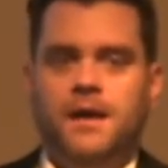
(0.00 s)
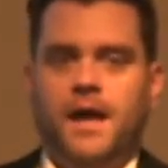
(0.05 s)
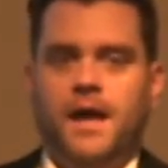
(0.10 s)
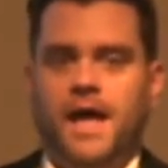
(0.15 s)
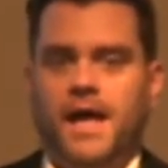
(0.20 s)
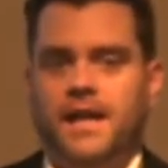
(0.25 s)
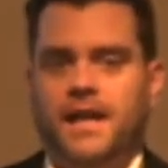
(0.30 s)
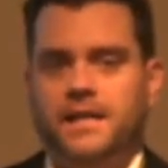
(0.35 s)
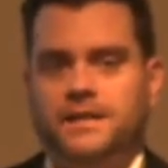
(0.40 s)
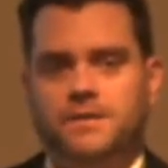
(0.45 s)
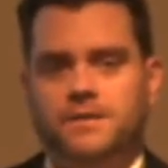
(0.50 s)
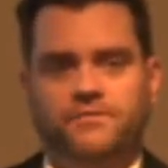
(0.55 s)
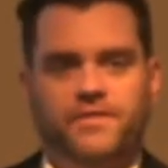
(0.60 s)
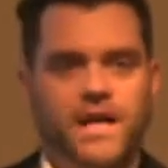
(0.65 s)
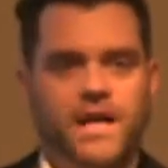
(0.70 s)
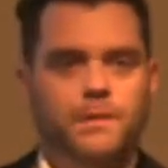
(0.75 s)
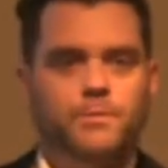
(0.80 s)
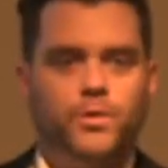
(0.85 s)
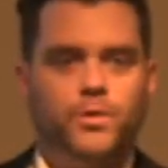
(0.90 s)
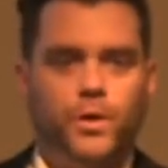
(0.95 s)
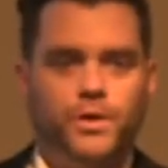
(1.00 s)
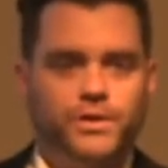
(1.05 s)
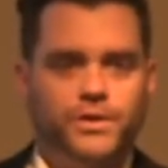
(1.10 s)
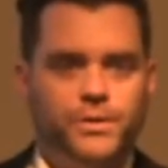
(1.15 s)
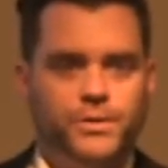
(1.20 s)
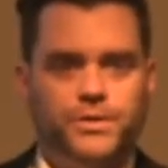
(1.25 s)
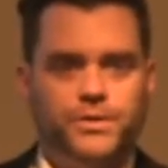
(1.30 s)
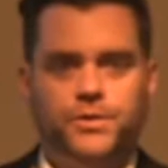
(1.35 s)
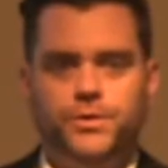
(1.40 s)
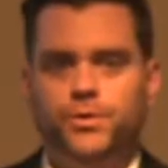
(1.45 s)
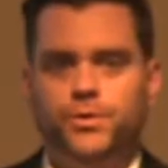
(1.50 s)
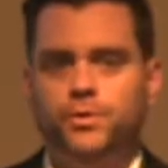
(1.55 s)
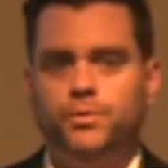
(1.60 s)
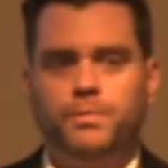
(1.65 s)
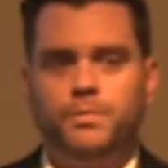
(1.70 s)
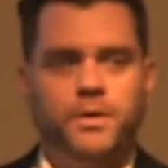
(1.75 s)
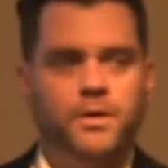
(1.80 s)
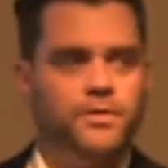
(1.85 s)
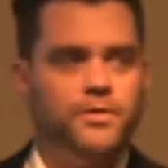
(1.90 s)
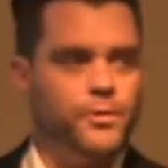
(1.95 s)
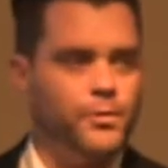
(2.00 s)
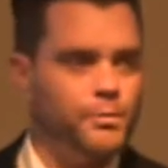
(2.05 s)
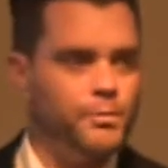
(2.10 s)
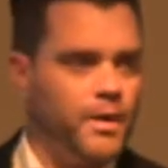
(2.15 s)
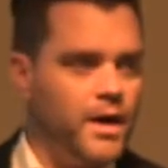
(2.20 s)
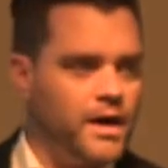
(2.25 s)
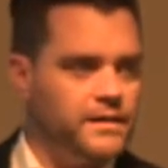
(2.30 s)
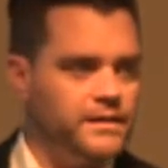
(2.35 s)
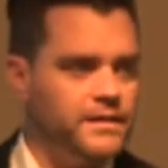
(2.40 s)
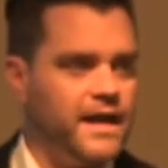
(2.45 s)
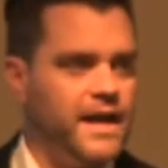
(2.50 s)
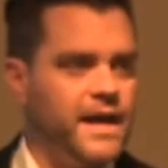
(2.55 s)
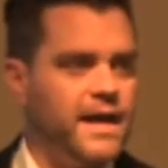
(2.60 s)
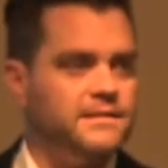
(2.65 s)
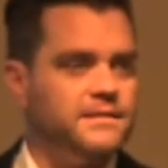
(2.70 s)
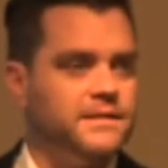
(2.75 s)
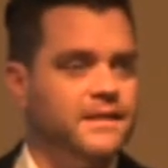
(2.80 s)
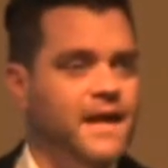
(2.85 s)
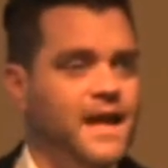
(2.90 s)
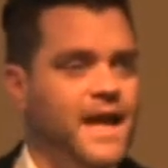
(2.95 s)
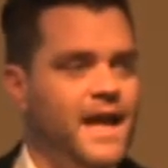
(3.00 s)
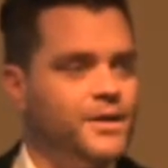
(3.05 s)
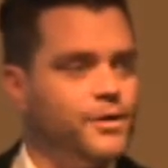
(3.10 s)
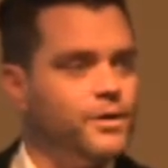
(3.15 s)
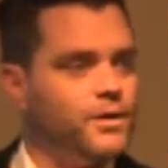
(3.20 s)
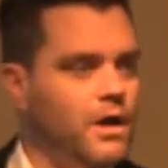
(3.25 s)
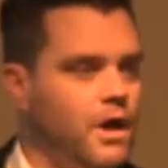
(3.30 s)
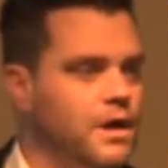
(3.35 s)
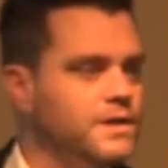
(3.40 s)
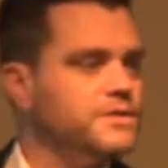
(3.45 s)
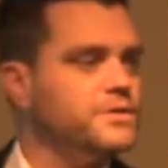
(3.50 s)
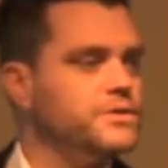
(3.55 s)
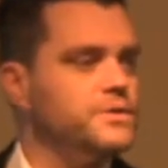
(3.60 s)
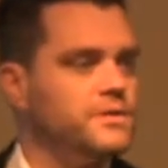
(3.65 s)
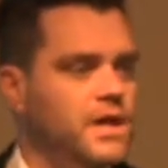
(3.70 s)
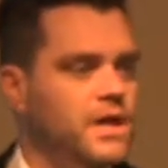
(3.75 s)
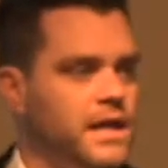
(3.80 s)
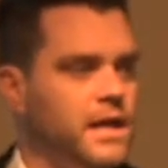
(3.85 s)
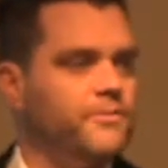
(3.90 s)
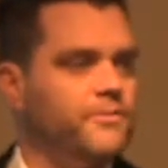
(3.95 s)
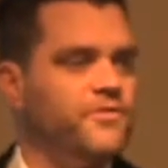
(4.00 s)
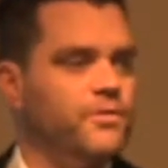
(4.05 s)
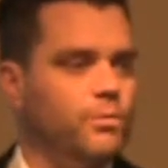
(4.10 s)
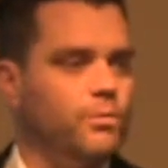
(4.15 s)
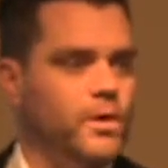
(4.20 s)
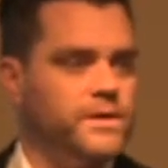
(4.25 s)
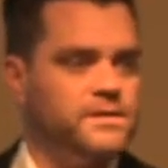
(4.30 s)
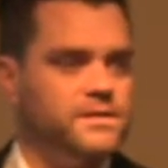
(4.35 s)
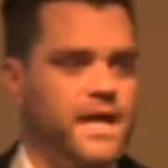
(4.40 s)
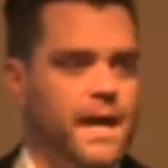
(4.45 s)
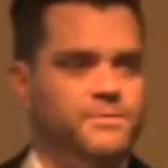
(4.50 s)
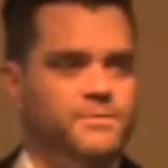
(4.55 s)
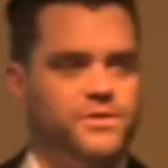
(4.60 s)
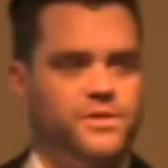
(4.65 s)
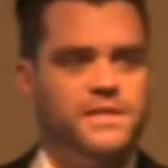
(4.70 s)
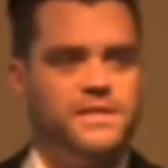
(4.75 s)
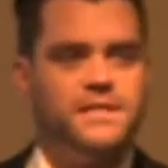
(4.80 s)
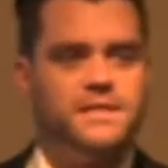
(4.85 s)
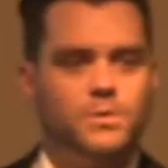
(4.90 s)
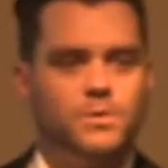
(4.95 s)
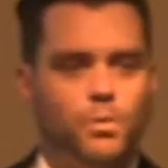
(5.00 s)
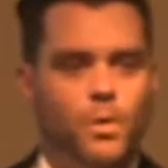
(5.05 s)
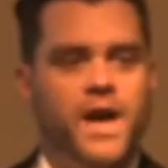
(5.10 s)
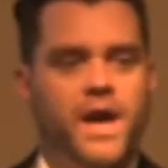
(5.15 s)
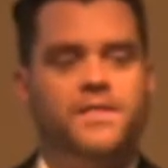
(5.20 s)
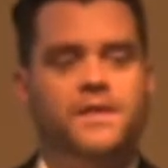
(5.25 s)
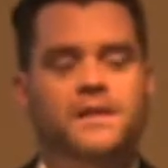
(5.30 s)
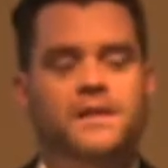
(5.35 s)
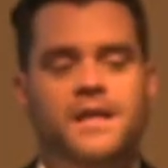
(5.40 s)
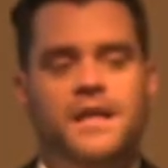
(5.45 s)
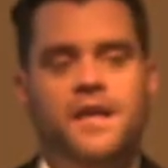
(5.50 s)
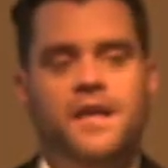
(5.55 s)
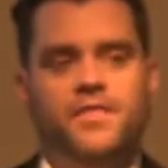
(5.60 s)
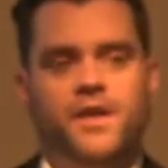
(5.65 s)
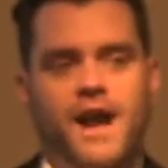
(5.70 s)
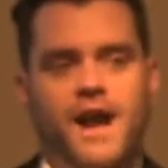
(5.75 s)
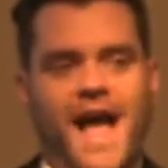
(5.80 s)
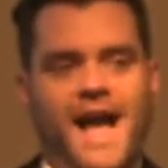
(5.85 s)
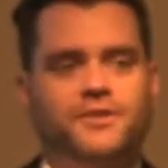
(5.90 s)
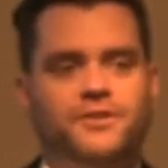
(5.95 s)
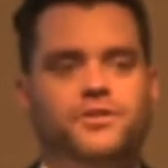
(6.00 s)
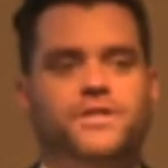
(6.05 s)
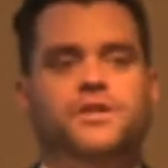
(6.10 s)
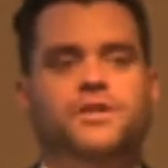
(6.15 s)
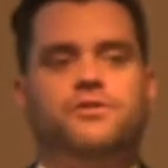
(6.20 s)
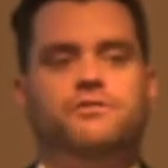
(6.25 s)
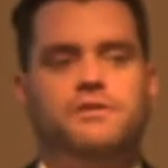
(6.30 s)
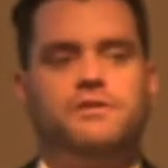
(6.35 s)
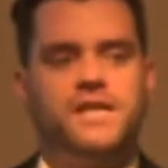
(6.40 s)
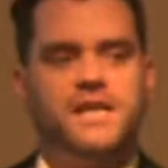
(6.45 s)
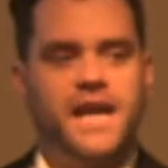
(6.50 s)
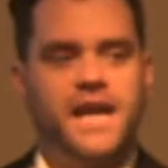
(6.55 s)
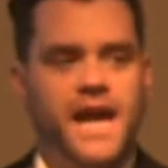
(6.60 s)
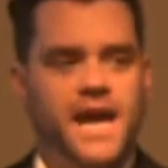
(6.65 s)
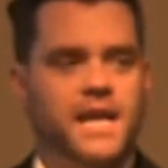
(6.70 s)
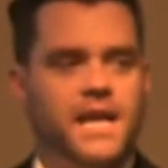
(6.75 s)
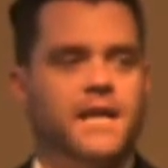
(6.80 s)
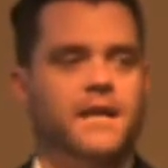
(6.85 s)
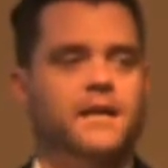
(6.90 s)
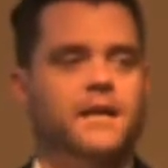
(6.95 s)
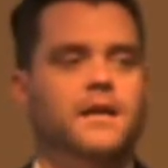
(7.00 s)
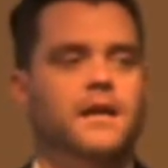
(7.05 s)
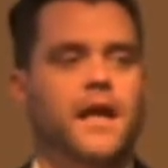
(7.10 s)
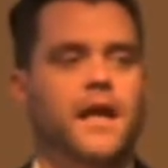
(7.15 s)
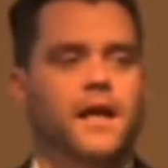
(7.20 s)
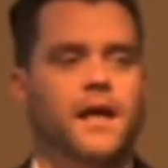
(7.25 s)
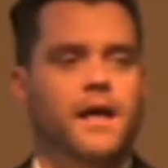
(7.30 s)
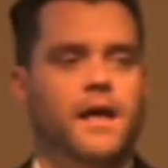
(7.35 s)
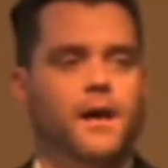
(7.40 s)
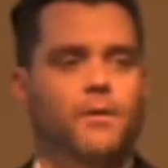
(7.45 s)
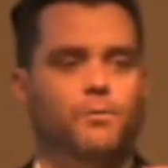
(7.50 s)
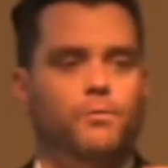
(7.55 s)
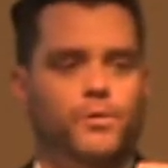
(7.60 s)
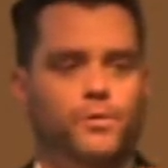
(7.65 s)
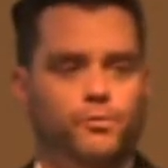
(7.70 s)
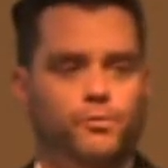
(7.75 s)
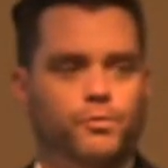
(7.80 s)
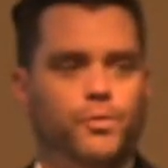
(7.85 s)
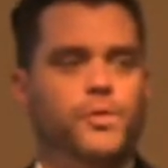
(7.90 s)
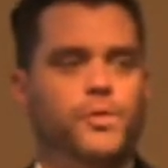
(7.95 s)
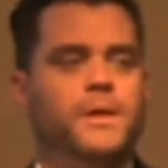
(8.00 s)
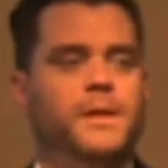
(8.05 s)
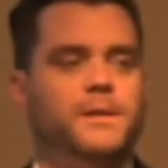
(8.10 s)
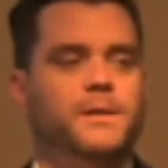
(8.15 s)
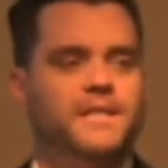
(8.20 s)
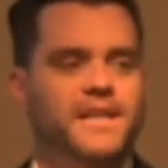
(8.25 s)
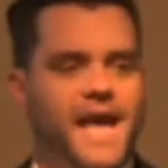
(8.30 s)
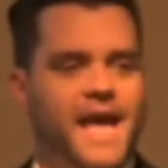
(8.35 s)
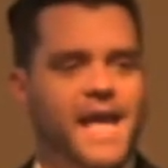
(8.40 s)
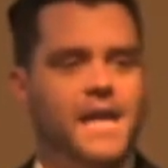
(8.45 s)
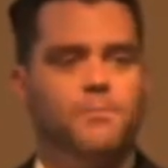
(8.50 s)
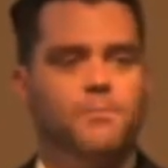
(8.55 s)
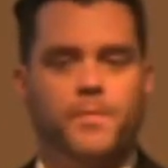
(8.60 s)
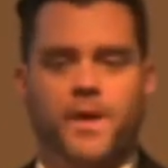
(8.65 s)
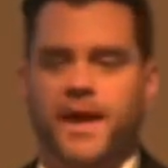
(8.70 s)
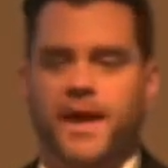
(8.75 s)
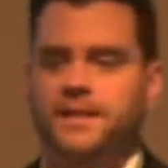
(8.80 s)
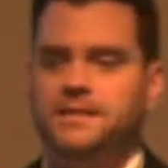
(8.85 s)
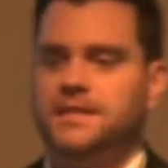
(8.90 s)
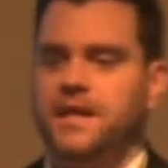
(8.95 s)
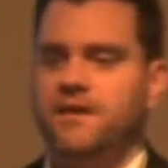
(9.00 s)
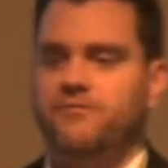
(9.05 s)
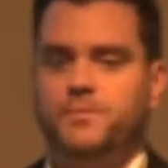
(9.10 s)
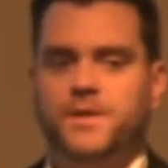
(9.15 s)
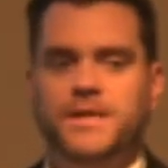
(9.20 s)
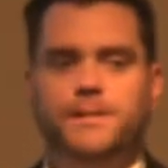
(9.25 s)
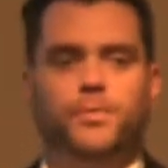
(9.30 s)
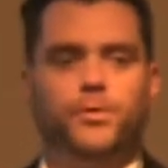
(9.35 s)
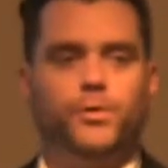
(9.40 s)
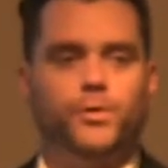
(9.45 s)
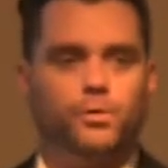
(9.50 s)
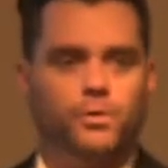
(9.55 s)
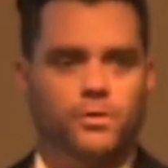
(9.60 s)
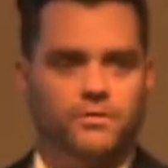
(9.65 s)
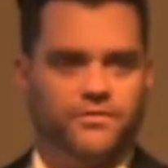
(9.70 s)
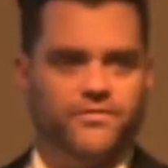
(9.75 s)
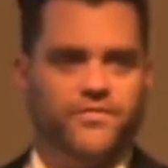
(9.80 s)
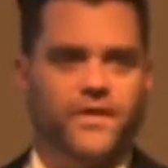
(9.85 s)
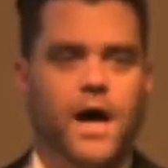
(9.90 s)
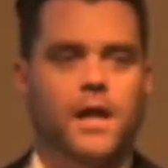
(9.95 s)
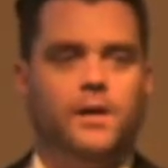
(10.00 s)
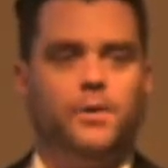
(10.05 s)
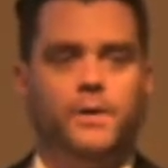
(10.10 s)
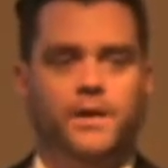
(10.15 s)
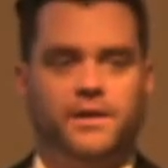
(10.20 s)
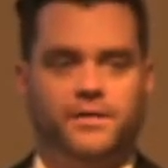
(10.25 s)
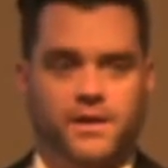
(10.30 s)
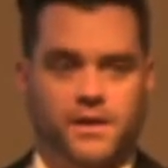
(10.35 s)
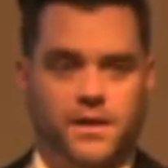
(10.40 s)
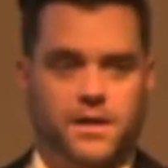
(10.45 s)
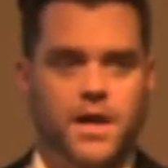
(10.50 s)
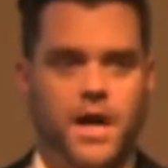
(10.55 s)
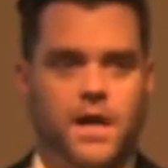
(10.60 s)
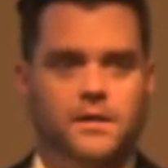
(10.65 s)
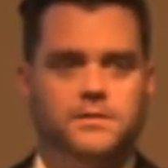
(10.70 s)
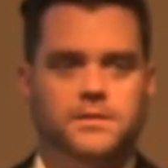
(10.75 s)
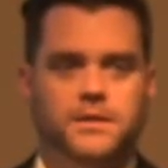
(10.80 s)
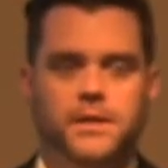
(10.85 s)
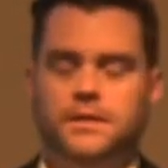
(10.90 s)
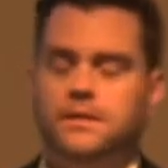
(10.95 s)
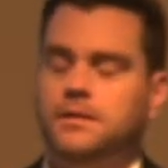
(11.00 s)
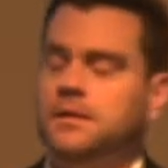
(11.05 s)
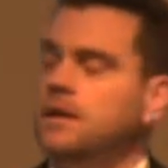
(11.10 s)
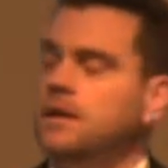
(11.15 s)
And it's available on YouTube, through podcasts, and you can also sign up for WhatsApp. So this is a way that they're actually creating a recruiting database of people who are following their content.